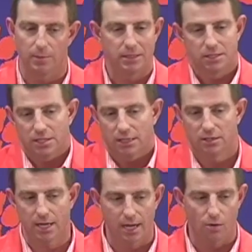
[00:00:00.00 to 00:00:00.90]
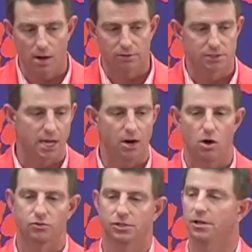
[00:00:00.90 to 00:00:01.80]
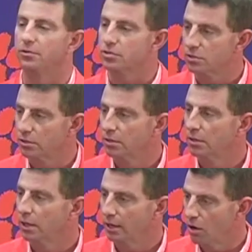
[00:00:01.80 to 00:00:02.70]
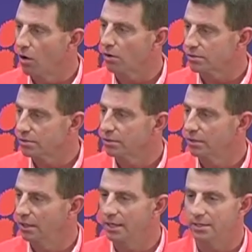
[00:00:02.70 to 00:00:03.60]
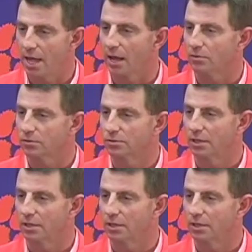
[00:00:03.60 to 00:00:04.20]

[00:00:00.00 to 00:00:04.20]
I mean, just like you can't go out and sign all centers and guards, you need tackles.